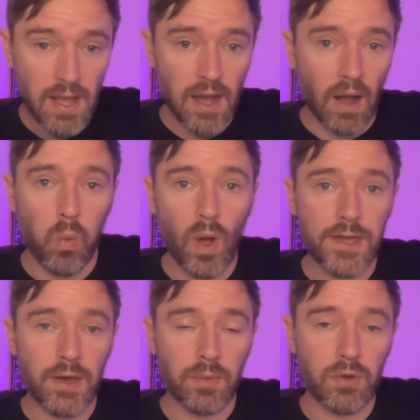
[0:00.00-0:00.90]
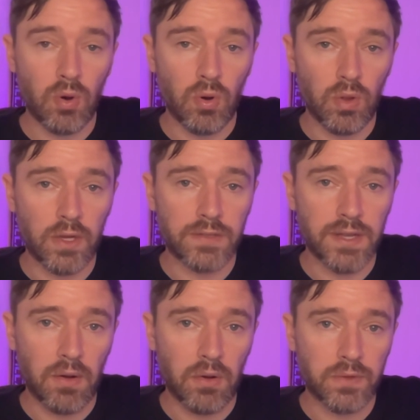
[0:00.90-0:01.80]
wake-up call is
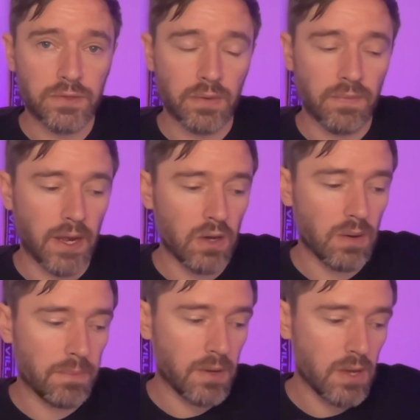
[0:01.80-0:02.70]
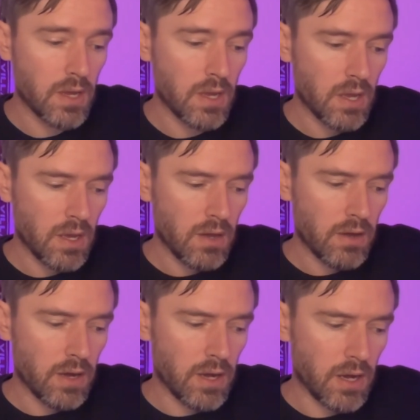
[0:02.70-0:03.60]
how I would sum that up.
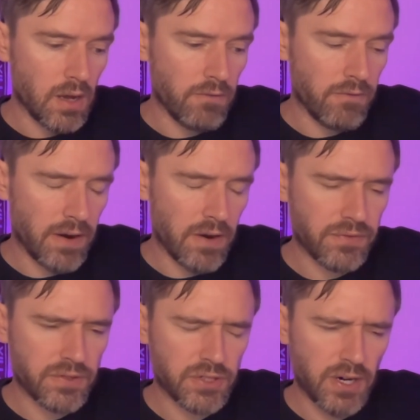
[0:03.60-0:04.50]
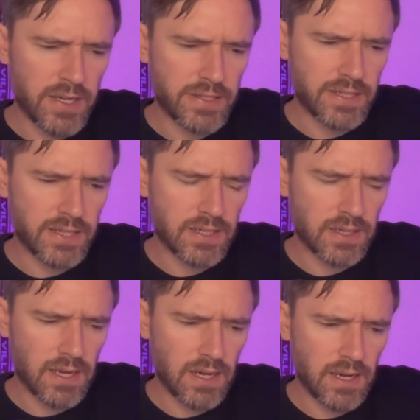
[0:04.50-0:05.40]
Very frustrating.
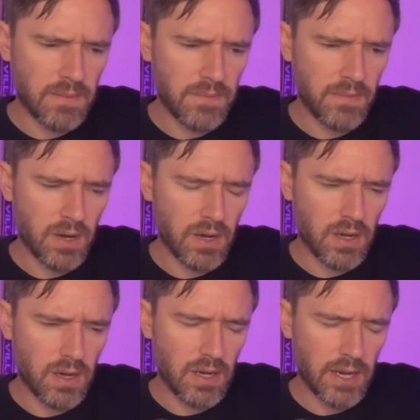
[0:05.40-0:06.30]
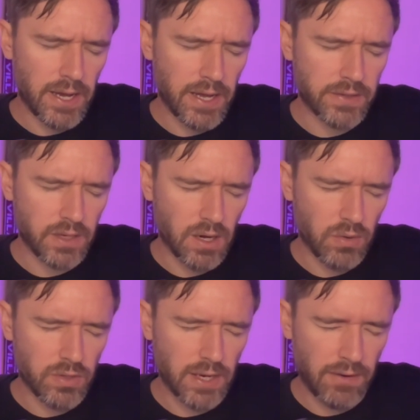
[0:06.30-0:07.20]
And I
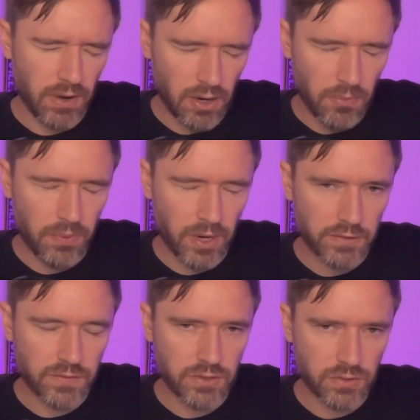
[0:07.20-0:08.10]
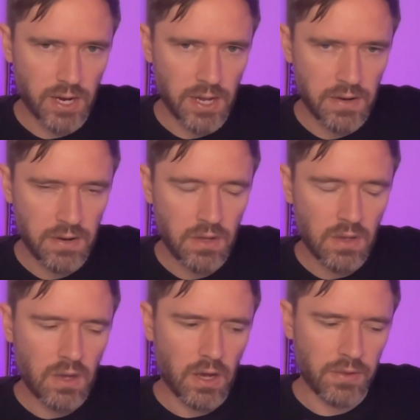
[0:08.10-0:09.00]
would have high praise for Durán.
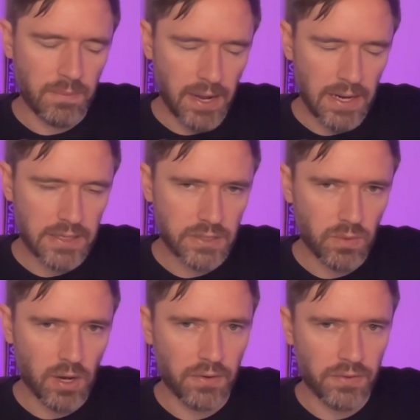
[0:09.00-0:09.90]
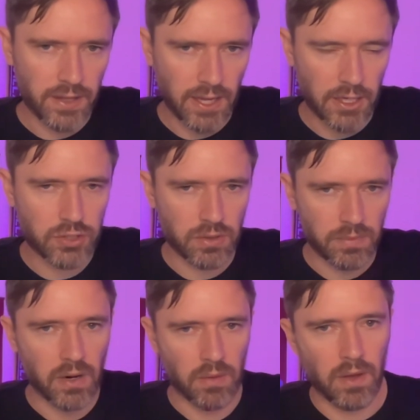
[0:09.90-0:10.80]
I think Bailey did well, and I think Cash should have been
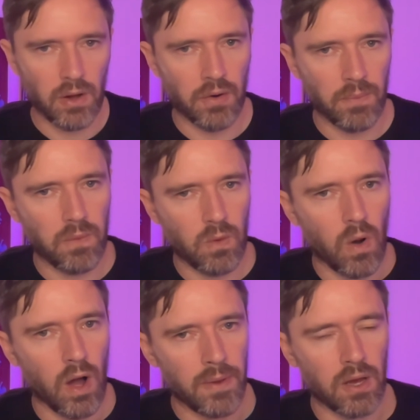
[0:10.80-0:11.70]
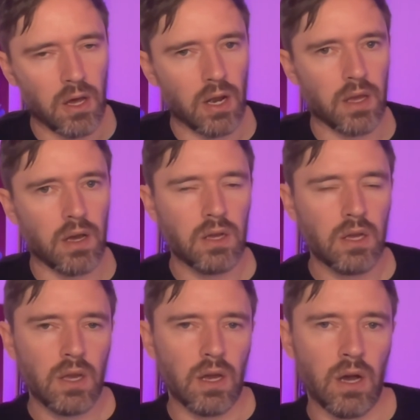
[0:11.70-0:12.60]
on quite a bit earlier,
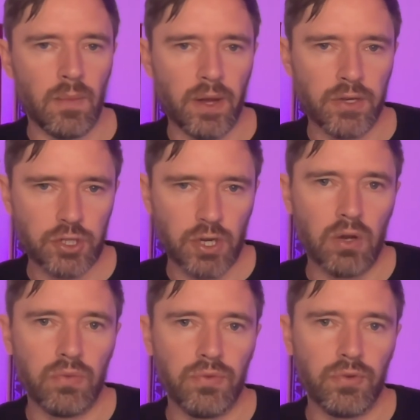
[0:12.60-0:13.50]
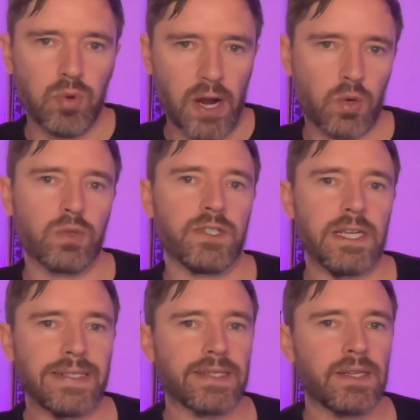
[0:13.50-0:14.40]
and showed the requisite